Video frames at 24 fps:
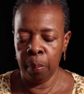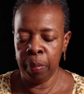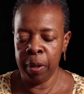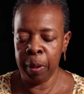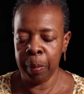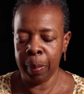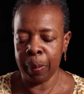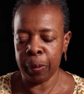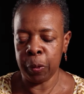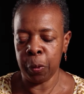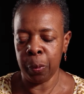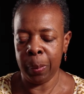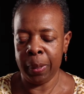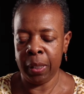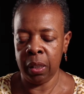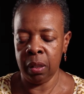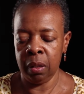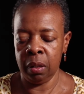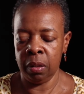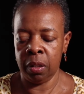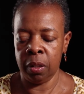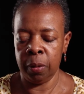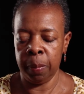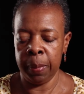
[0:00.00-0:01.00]
people to
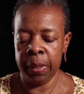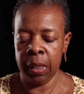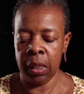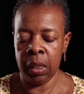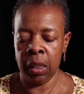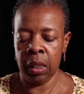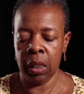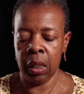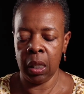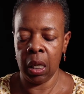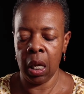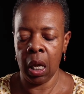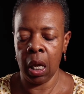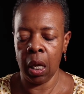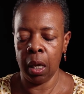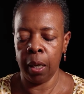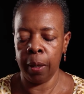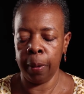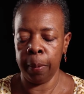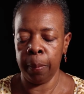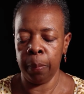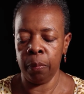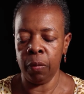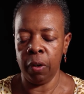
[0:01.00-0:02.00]
be
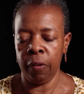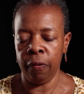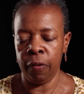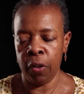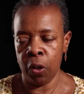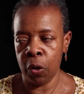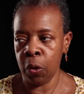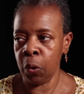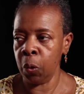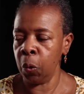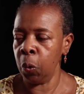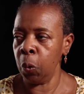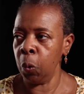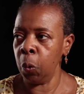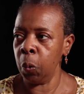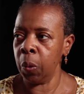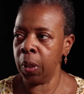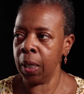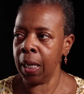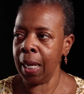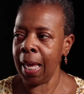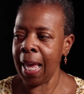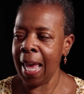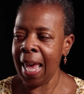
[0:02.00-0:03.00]
reviewed,
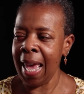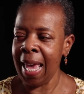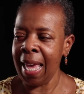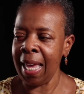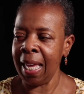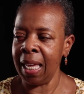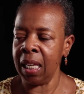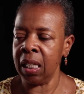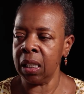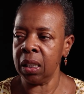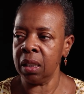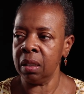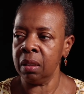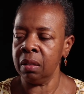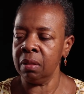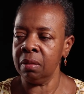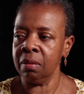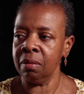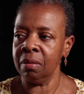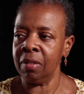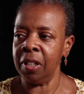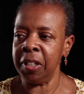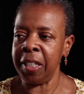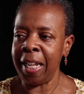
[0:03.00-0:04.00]
and
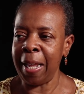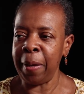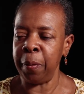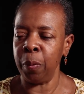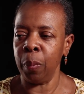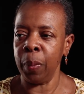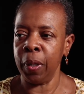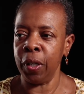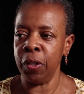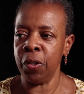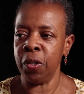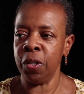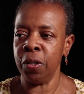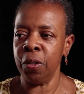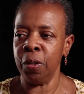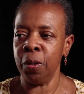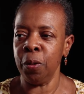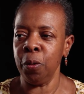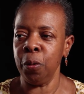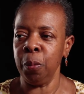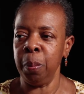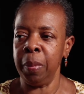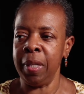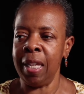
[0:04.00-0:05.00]
then that went
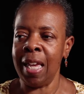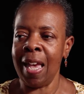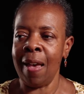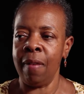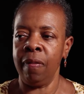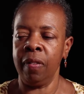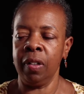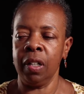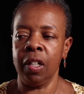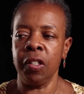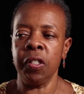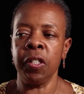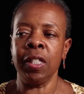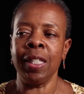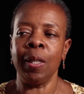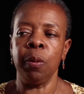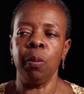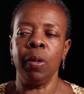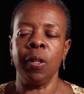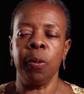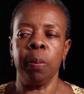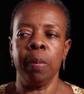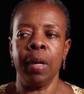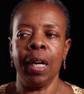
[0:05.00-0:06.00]
to me having to sit
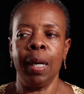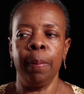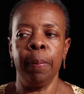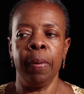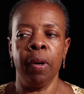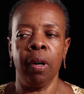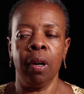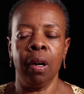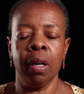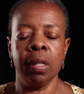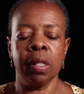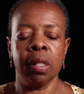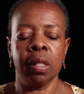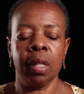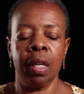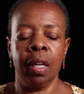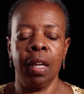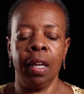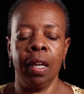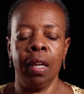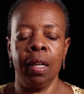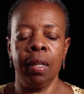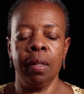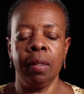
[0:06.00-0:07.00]
with my boss
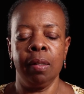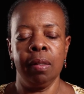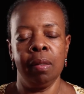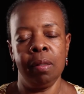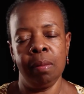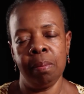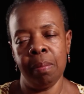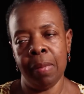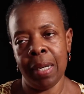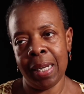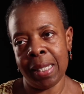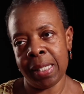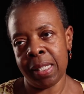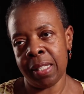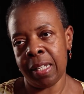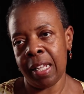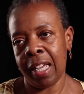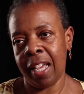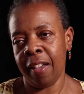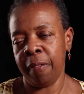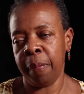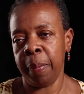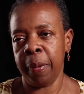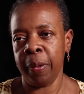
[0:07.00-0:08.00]
and my
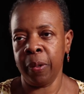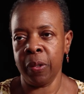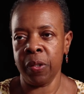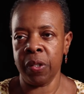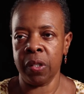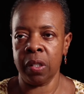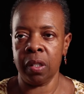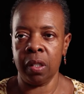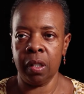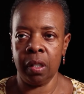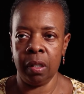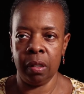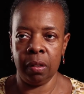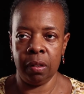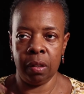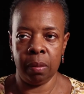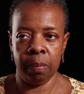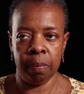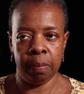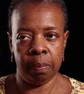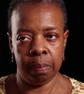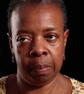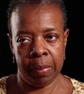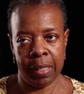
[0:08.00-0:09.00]
staff person, and
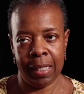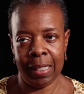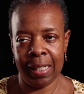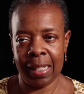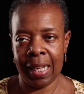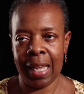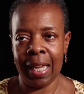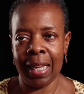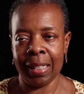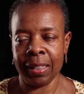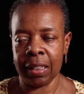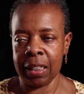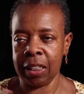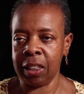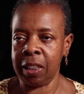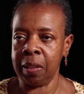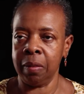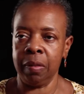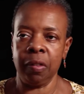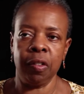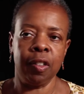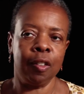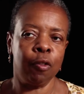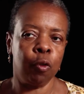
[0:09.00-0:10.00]
being asked a
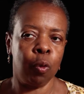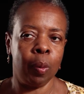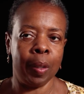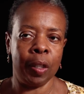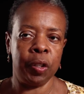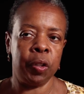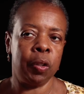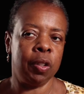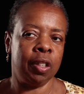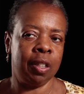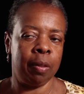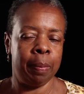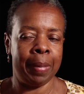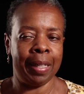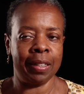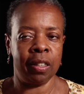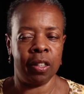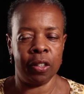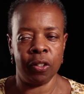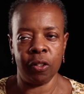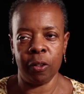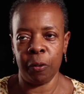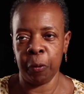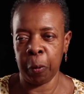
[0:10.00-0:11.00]
series of questions about
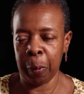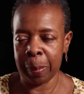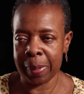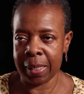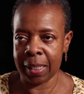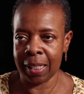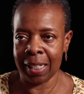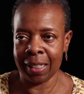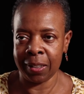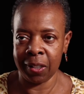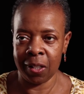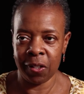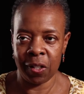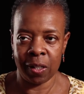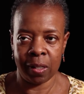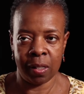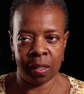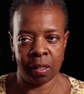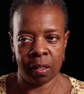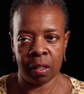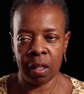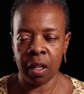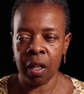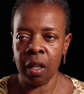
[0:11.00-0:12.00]
the circumstances
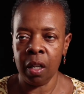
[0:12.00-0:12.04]
and